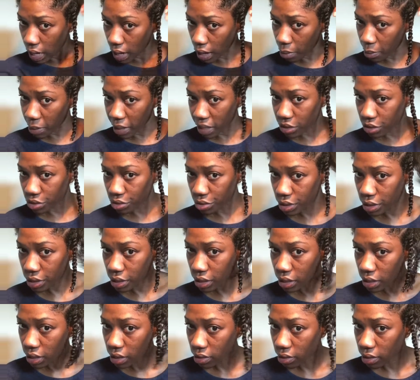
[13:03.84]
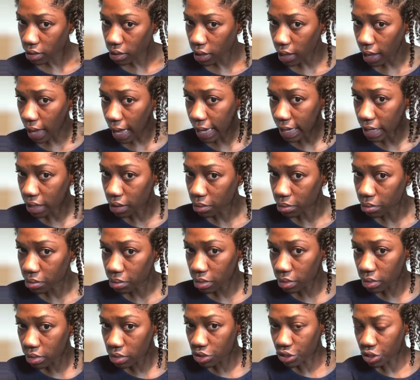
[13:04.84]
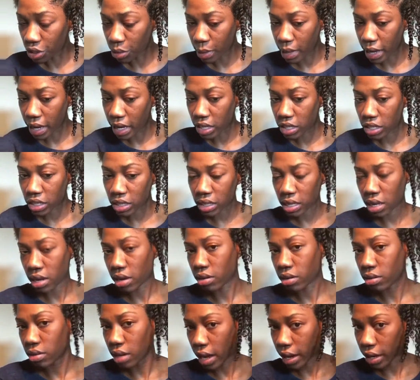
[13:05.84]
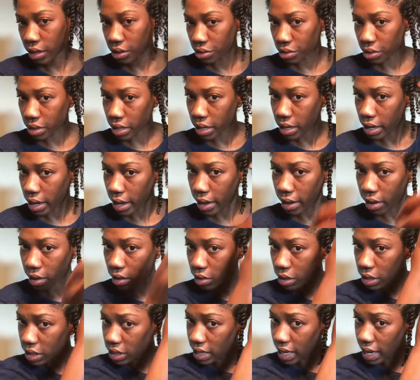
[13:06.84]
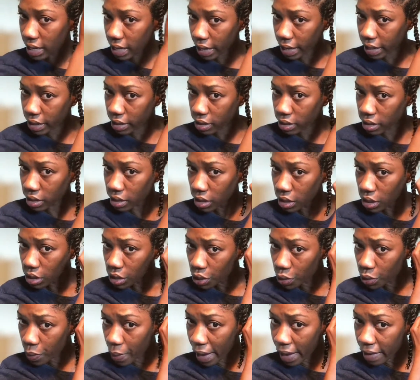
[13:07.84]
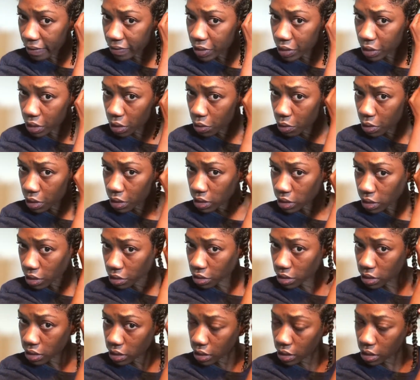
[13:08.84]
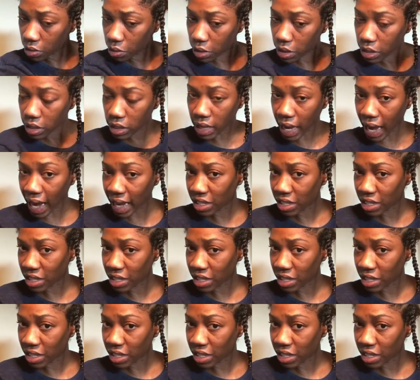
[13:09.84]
As you see, I didn't gel my edges down. I can do that now. It's not like you have to go in a certain sequence.